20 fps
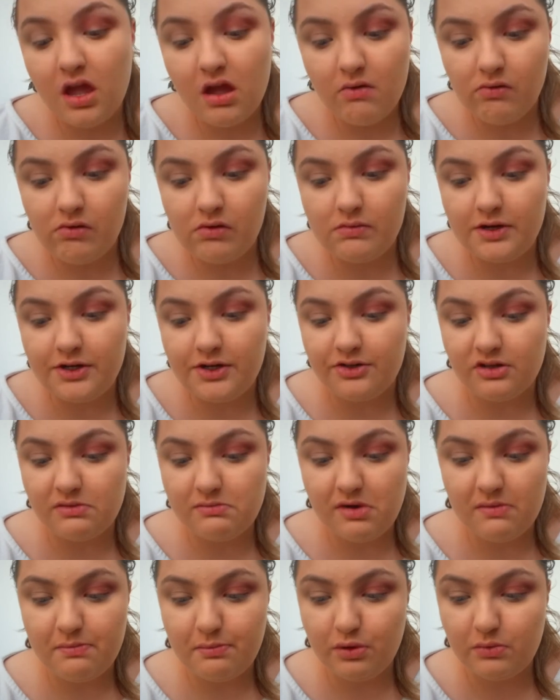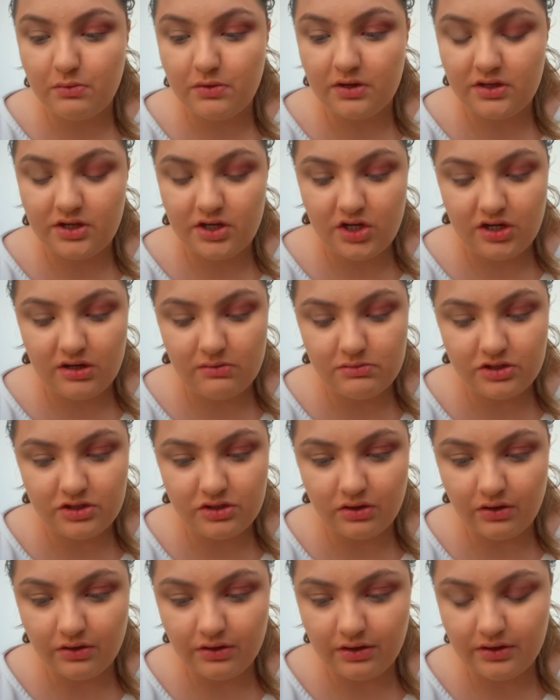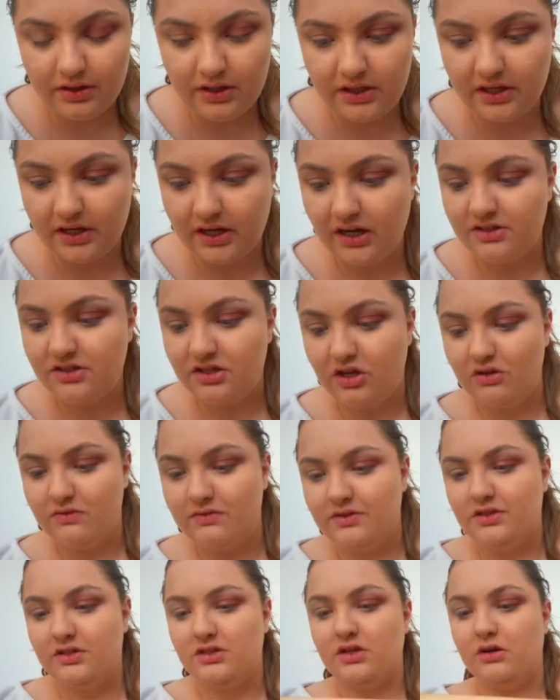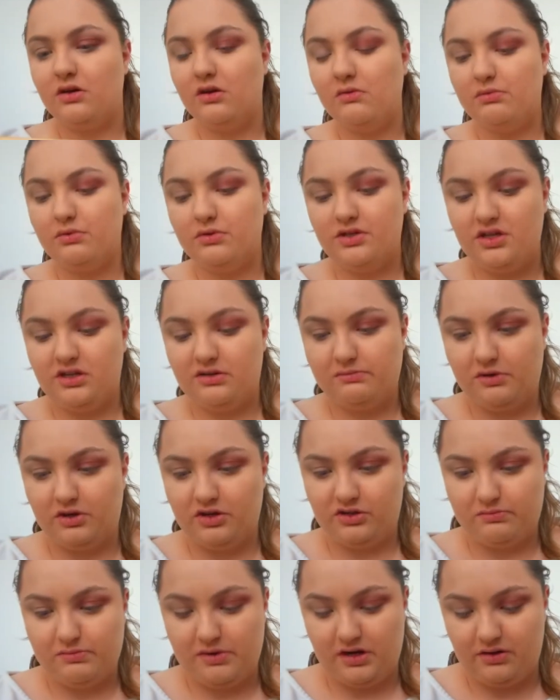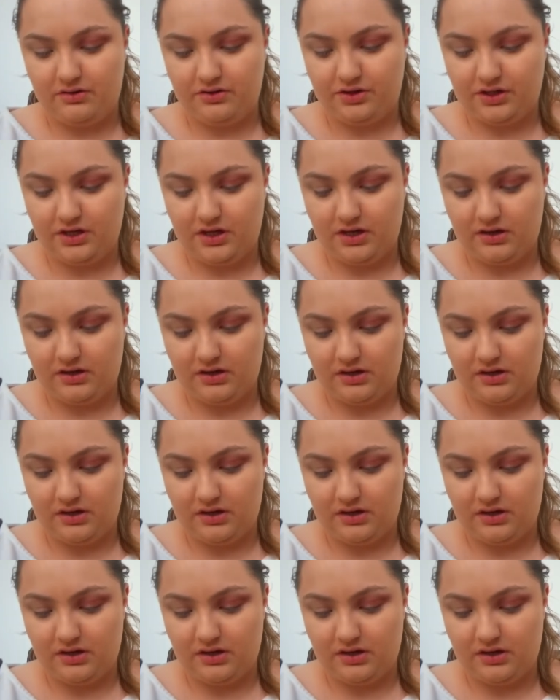I might do is I might put one of the shimmers on and then the glitter over the top. What's this marshmallow shade?